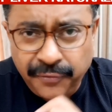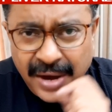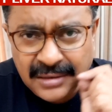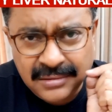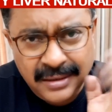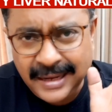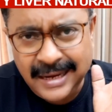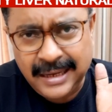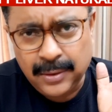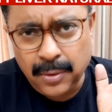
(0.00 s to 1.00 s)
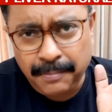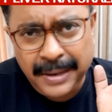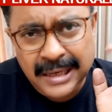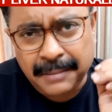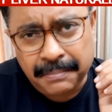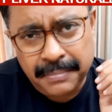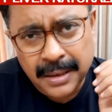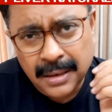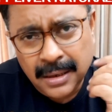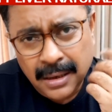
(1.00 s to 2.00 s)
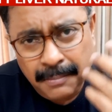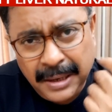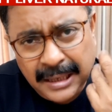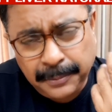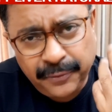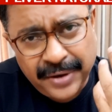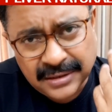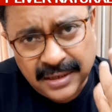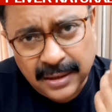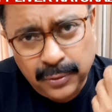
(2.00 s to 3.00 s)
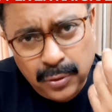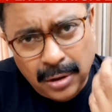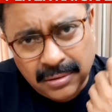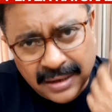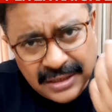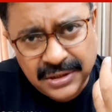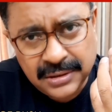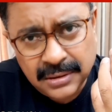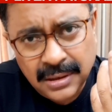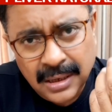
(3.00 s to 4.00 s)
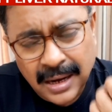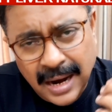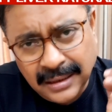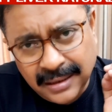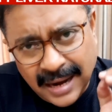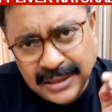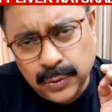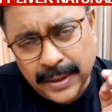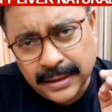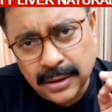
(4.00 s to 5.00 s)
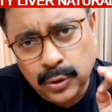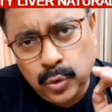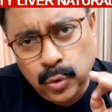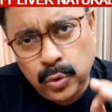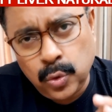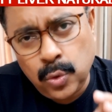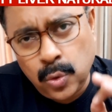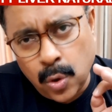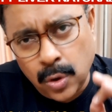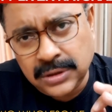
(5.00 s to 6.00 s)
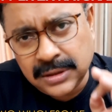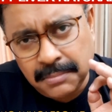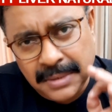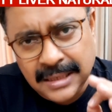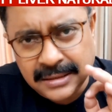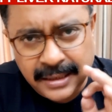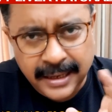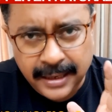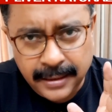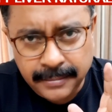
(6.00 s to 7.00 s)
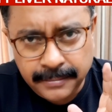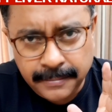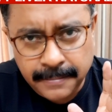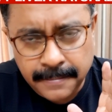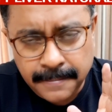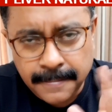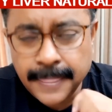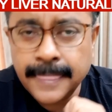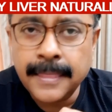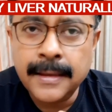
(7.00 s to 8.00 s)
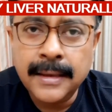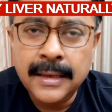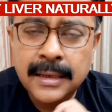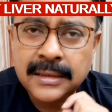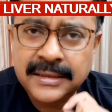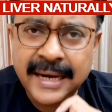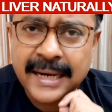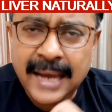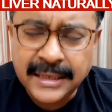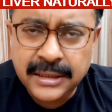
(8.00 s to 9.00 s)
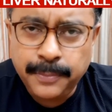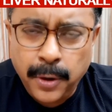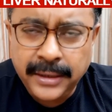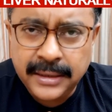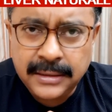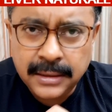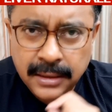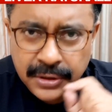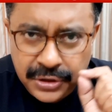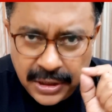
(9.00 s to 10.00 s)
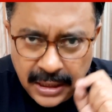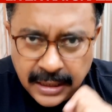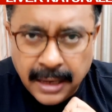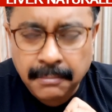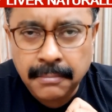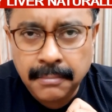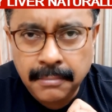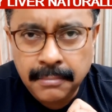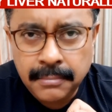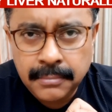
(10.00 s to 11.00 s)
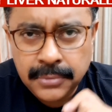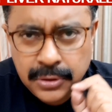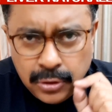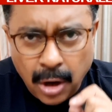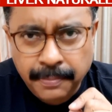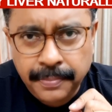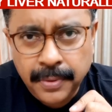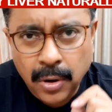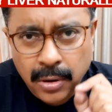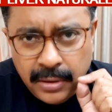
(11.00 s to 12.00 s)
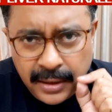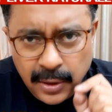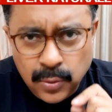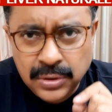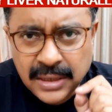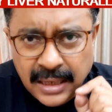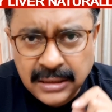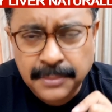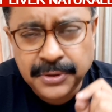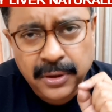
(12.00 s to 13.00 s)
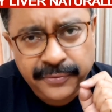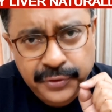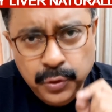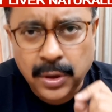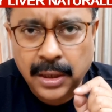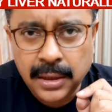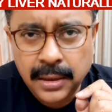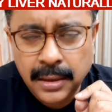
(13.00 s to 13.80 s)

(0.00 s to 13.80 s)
So fast daily, you know, build up to fasting, do not rush, and graduate to two wholesome meals a day. Second action point is chini kam. Stop or reduce consumption of sugar.